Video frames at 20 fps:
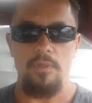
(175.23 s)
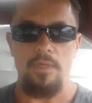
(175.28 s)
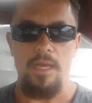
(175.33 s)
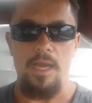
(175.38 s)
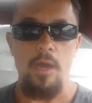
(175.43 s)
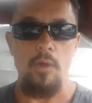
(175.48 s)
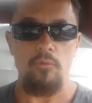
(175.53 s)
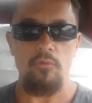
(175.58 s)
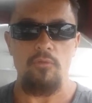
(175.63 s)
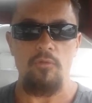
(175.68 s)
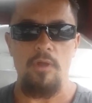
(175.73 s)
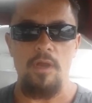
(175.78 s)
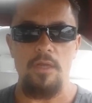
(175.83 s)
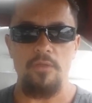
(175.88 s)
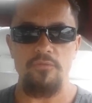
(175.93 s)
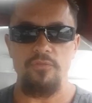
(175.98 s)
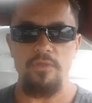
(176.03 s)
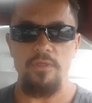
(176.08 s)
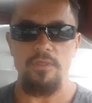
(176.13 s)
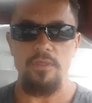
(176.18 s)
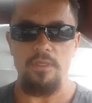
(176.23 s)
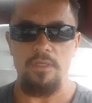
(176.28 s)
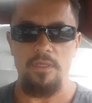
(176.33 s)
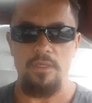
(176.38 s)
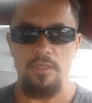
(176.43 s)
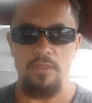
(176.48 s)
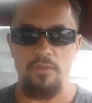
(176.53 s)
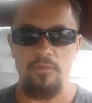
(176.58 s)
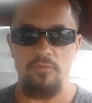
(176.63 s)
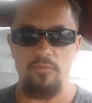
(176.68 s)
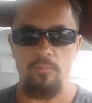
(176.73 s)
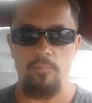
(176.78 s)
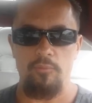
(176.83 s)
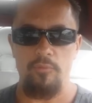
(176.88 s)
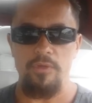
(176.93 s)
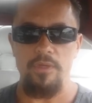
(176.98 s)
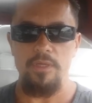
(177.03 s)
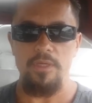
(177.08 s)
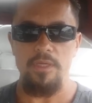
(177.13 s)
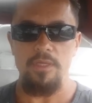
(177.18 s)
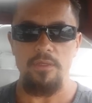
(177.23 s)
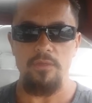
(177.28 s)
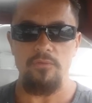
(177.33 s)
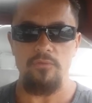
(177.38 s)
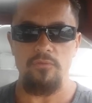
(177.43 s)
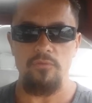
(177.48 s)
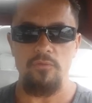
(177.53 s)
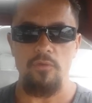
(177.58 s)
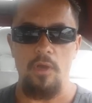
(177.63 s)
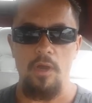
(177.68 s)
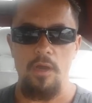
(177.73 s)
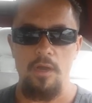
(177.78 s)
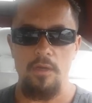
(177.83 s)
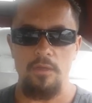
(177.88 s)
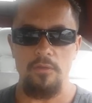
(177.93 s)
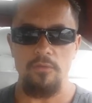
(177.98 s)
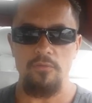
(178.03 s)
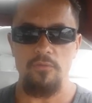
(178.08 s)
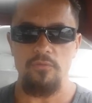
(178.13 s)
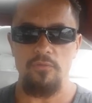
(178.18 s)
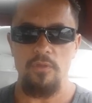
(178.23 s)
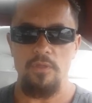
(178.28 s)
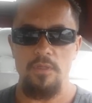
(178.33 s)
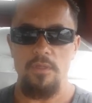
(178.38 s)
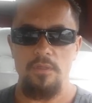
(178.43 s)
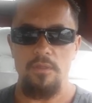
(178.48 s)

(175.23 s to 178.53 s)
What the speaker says: Outcrossing is breeding dogs